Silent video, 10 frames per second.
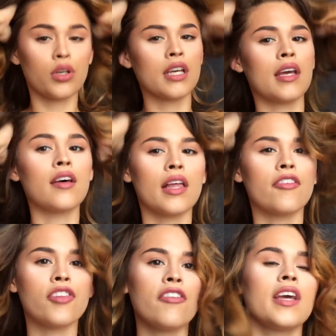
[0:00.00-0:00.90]
it can get like
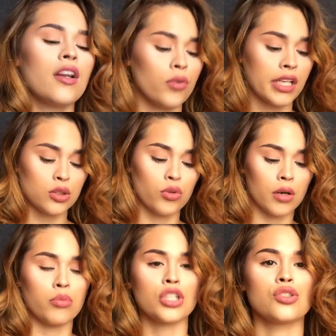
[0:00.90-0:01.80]
fluffy. I don't like to run
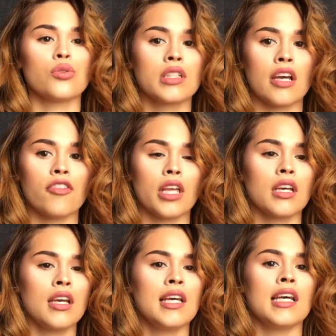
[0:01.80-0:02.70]
a brush through it because I feel like
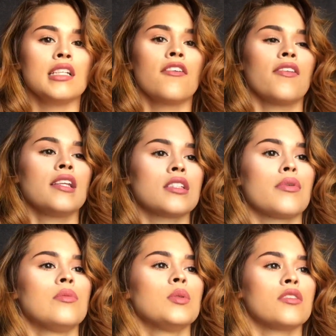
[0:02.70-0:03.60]
it defeats the
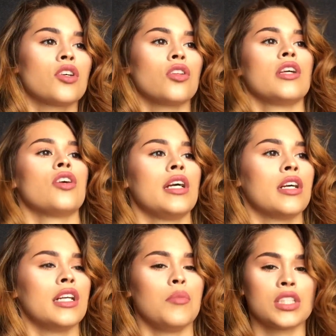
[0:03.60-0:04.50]
purpose of curling your
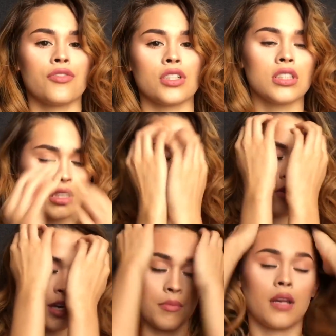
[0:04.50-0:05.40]
hair and it makes it frizzy. And
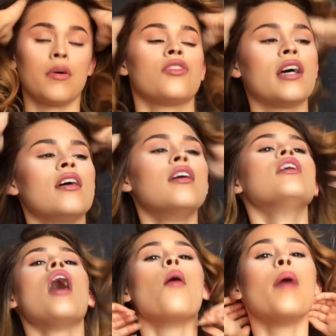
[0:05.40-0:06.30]
I'm not
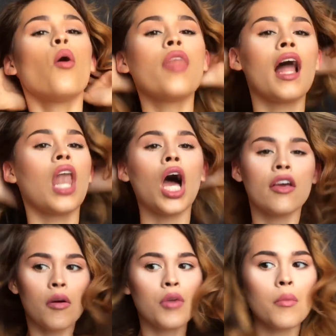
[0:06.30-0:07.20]
about that
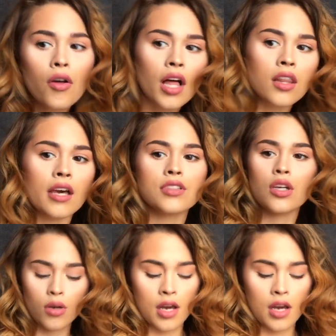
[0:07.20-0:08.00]
life. I'm not about that life.